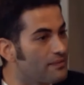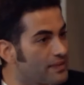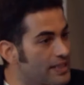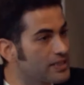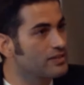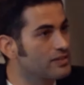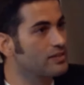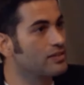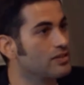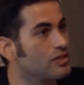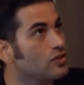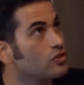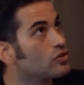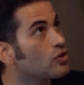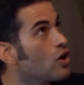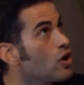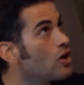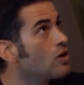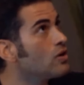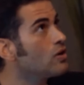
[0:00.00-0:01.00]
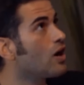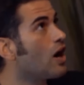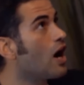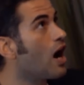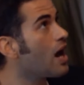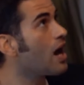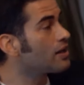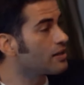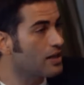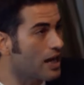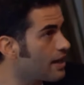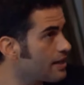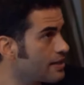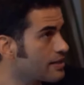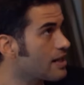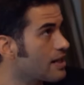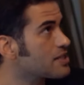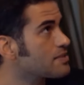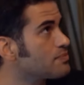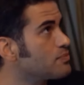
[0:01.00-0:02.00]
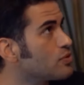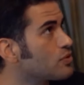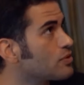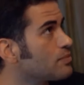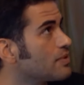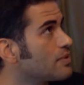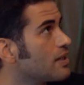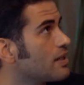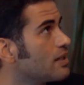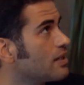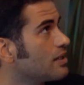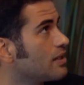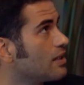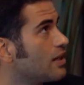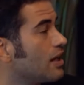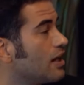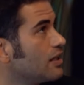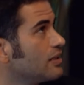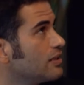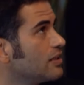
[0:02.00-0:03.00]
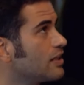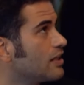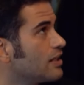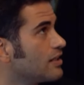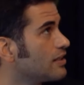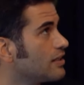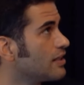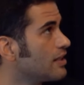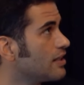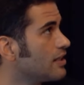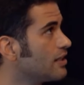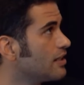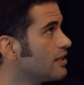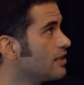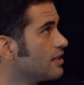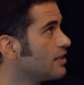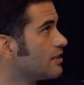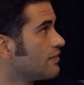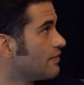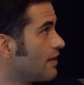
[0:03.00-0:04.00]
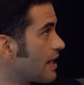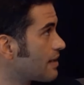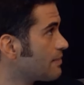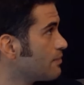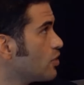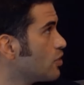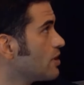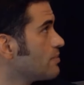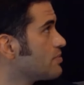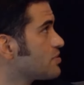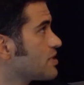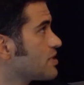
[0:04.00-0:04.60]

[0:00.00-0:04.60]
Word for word: if your partner insists on controlling every aspect of the argument, dictating what